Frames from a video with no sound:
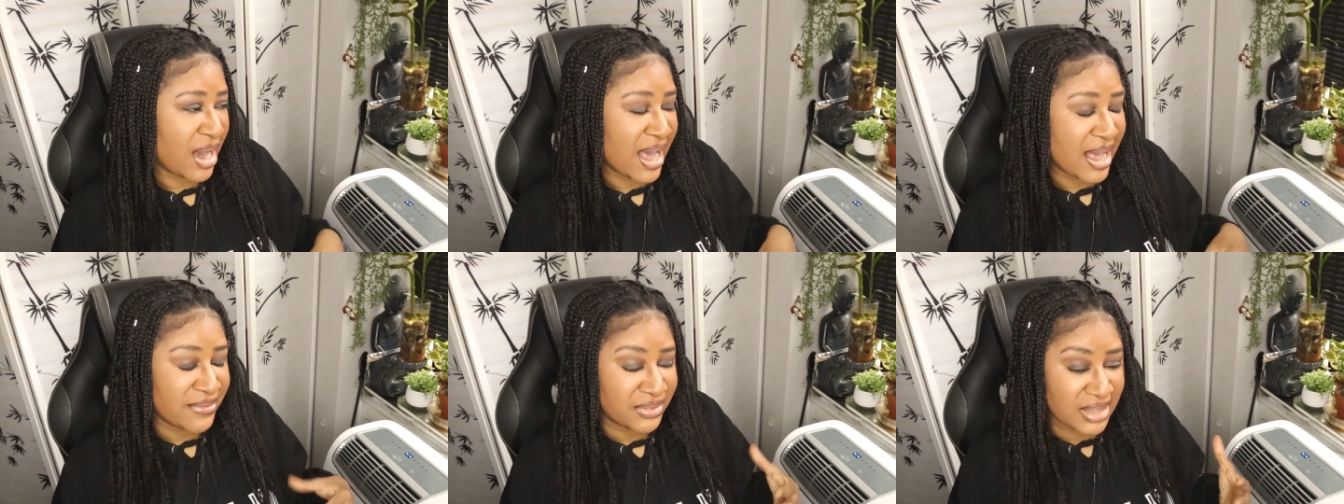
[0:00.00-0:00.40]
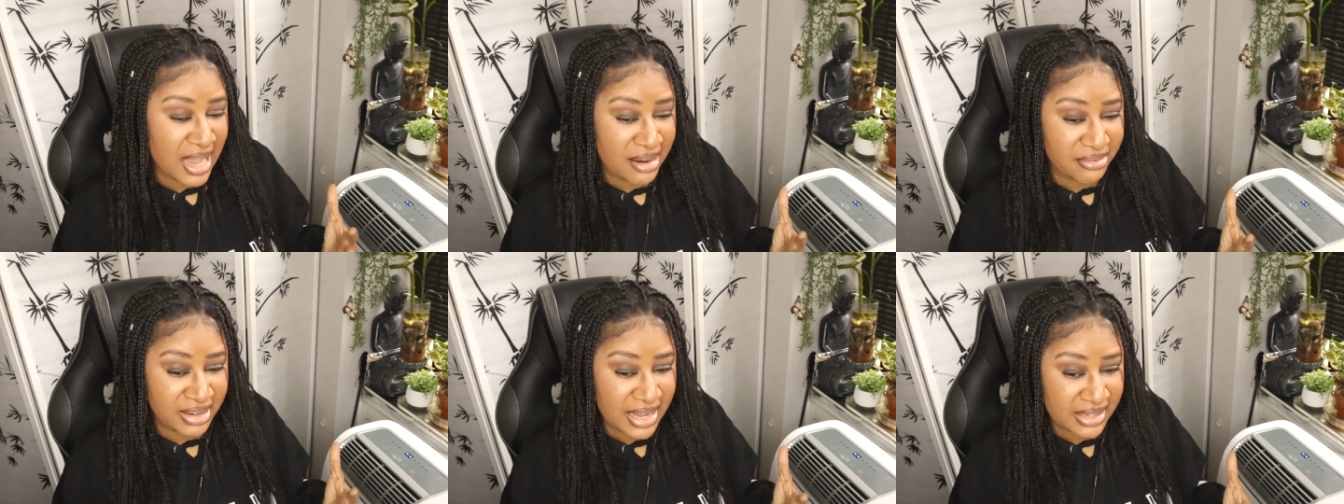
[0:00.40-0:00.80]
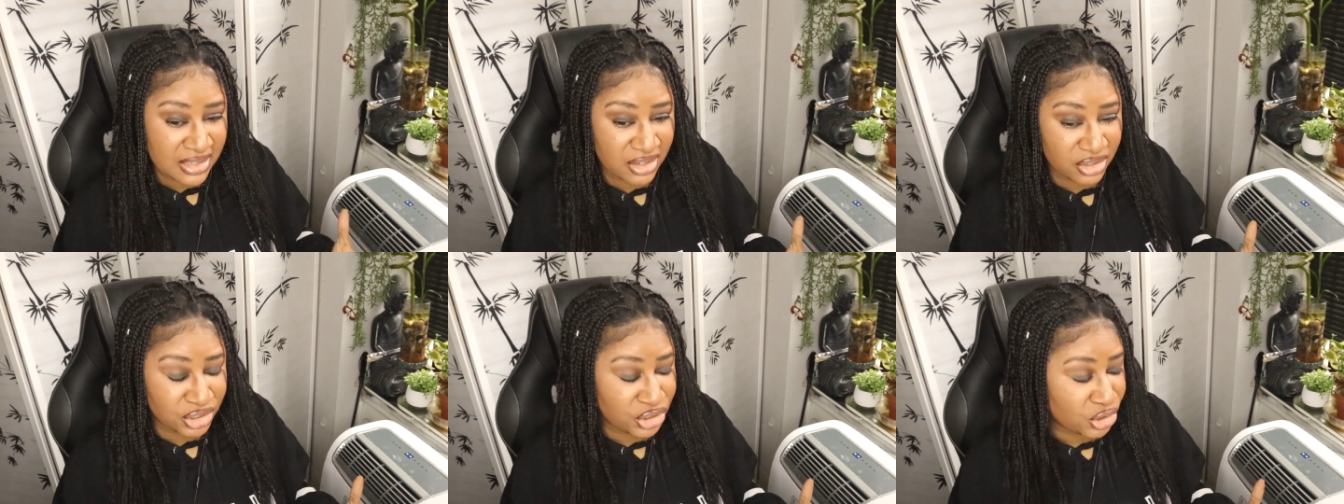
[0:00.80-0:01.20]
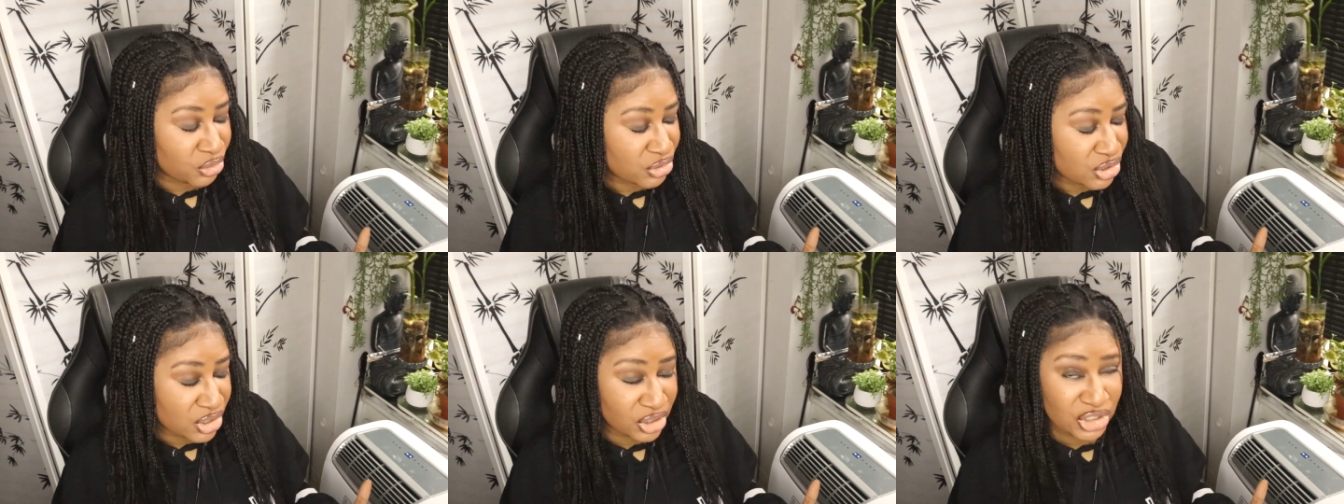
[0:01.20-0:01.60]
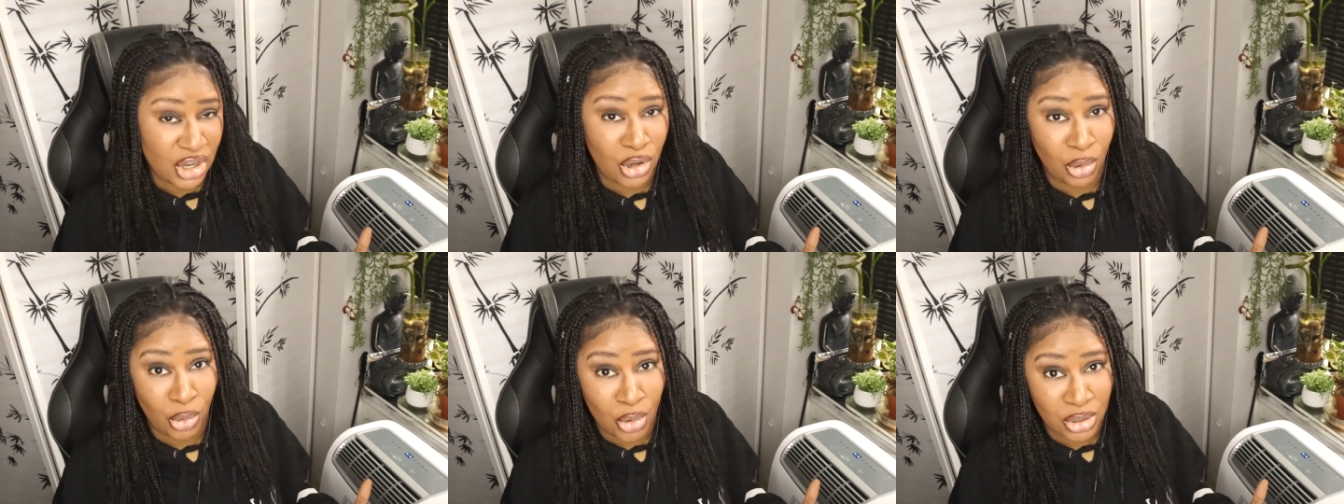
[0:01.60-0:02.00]
I have not reacted to her show in such
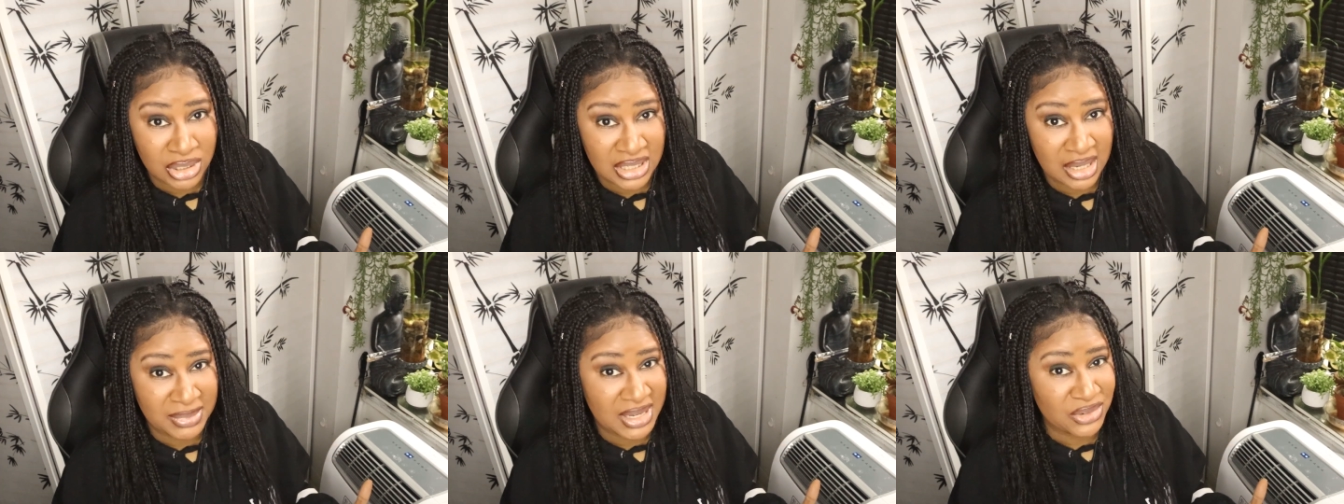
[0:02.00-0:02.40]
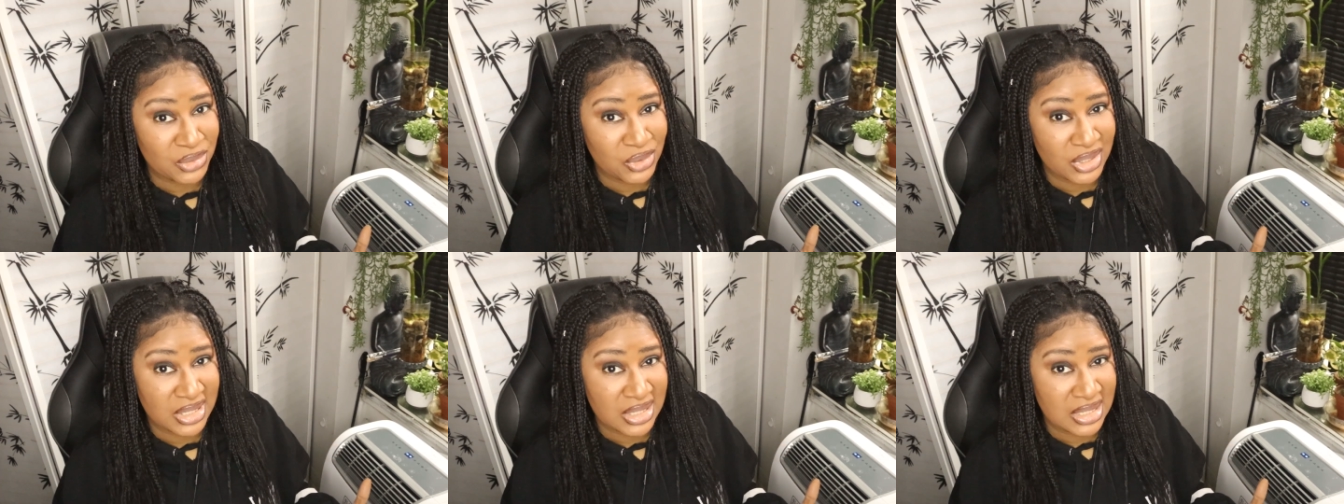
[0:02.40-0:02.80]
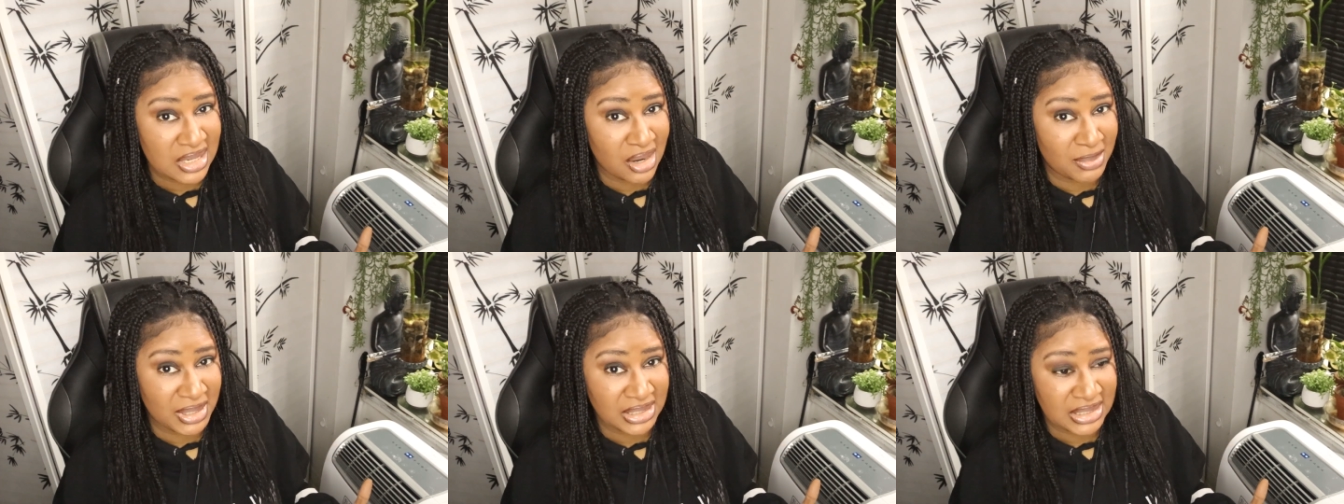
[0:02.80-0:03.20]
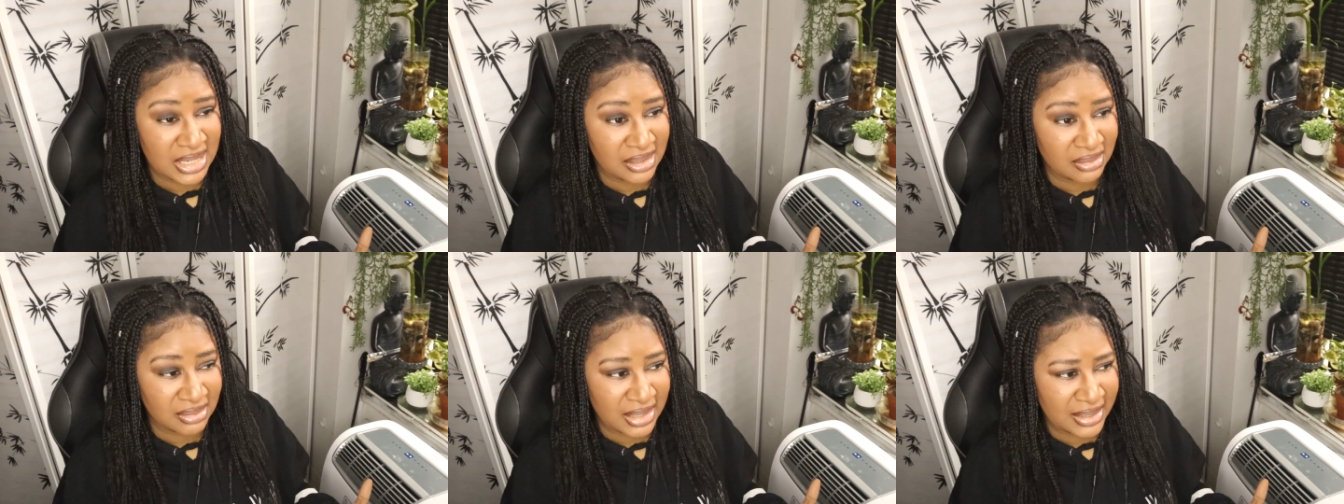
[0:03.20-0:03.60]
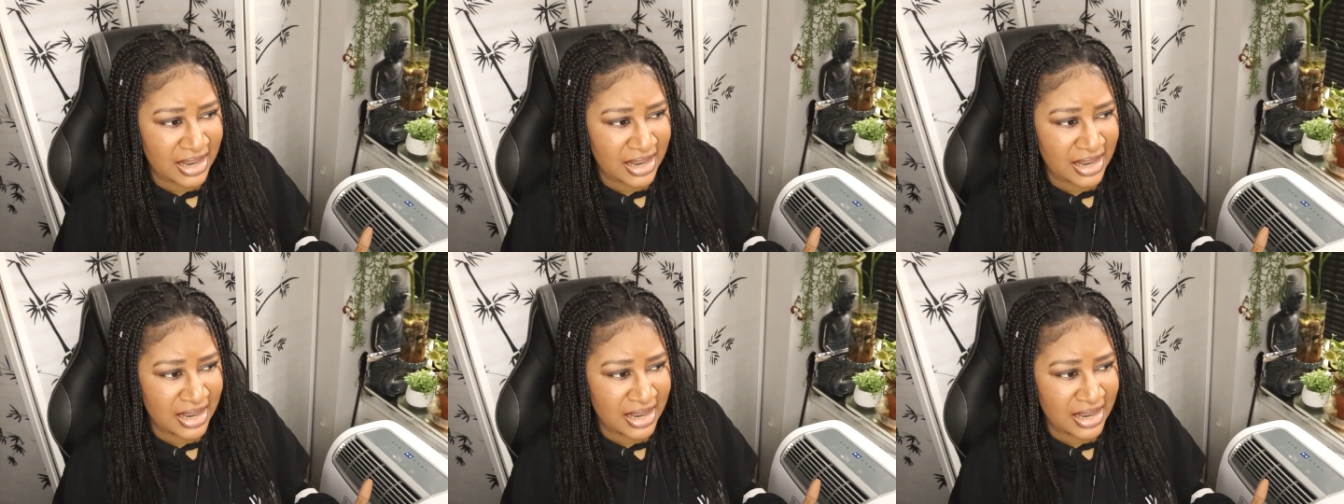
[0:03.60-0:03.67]
a long time, as you can see on my channel.